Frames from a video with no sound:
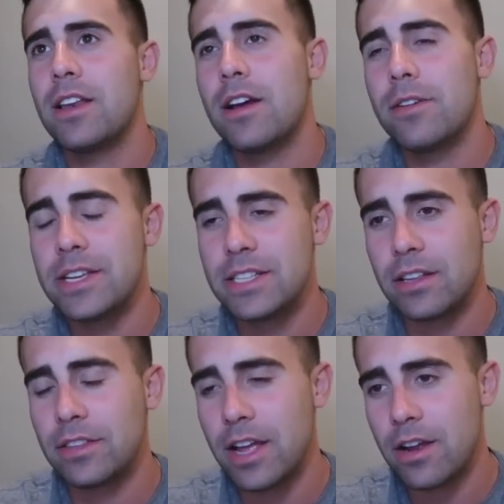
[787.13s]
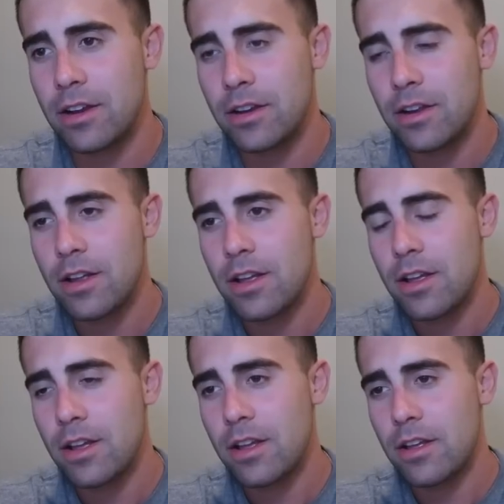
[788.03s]
No, he's not there
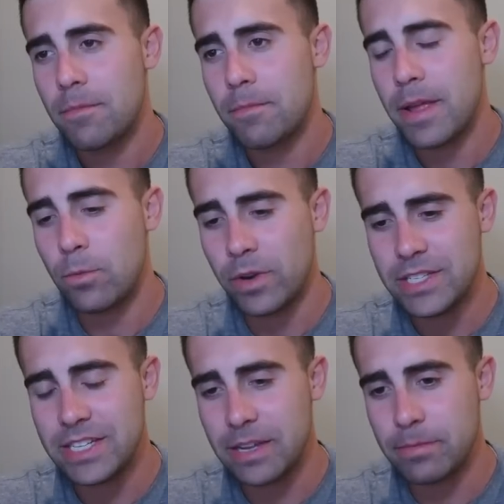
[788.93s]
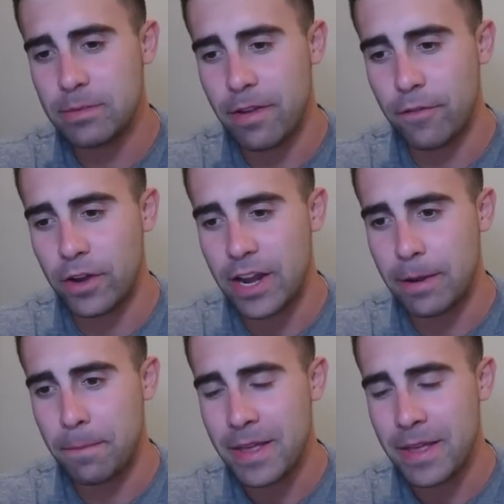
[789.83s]
man, what teams am I forgetting?